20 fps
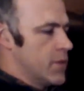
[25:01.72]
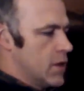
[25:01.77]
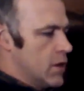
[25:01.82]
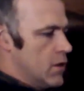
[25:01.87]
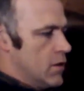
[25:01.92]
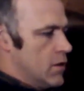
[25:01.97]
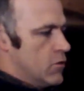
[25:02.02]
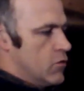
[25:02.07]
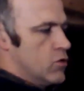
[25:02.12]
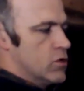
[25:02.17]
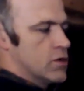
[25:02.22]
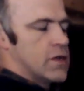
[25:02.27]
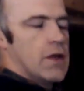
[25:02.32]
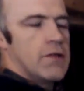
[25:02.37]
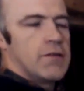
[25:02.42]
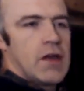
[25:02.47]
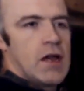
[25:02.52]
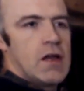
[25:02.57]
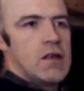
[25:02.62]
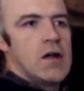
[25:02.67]
Those
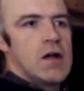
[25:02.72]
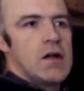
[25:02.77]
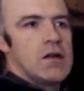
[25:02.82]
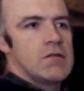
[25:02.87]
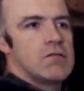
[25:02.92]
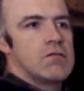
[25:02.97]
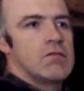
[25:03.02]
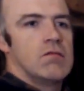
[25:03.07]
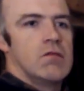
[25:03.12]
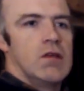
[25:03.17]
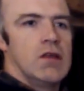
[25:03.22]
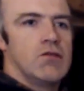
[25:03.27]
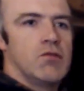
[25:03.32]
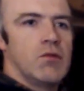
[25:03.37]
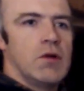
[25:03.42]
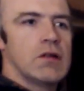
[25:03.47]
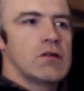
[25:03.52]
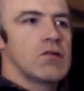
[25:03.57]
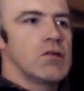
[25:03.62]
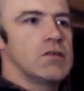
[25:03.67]
antennas, it
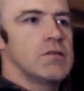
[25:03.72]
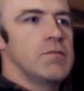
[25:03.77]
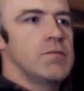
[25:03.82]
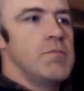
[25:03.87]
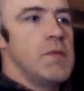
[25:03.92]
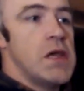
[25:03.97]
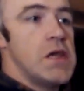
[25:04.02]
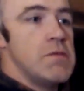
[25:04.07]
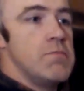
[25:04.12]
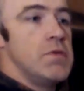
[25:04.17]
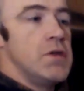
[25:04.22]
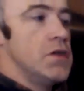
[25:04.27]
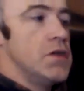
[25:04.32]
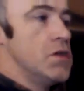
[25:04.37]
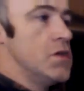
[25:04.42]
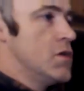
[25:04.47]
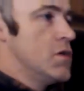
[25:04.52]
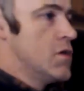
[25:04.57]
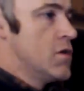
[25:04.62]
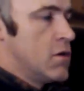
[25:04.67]
will cost
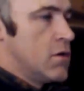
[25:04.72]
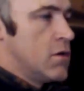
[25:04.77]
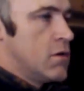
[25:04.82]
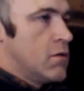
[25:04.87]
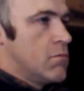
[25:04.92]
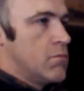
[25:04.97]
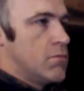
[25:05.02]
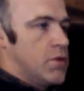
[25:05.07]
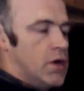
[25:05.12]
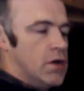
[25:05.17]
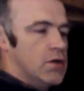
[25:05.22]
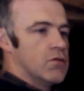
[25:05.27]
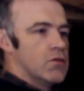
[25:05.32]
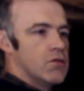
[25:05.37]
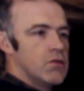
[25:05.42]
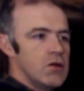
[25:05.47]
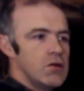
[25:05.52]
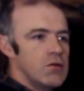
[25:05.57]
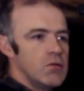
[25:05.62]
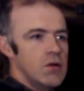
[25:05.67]
maybe, I don't
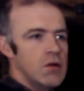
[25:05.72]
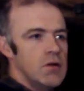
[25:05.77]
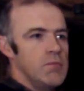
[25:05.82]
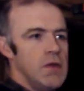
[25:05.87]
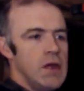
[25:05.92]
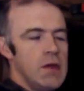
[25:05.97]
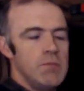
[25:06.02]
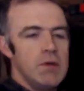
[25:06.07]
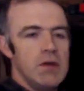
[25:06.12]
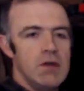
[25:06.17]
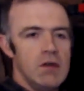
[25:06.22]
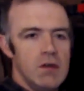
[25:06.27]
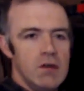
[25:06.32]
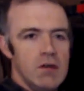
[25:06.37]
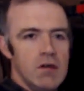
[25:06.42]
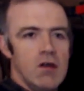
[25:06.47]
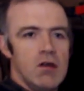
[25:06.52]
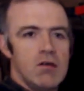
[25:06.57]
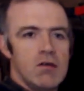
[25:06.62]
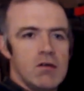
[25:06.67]
know, maybe
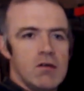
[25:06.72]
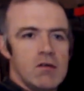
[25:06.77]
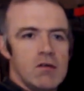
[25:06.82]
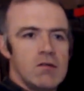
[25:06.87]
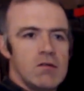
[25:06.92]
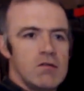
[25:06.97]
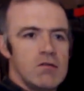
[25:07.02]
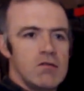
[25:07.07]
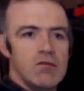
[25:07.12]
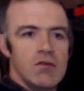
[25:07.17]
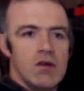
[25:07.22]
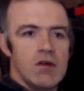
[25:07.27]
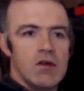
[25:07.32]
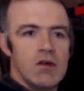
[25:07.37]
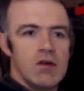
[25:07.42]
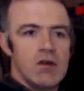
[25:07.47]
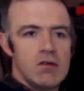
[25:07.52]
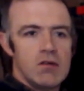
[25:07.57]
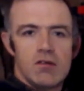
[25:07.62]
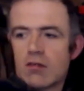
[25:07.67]
100,
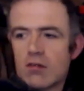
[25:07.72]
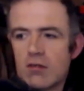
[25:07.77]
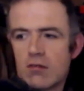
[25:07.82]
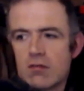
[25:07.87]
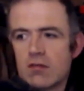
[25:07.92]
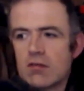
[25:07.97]
200 euros.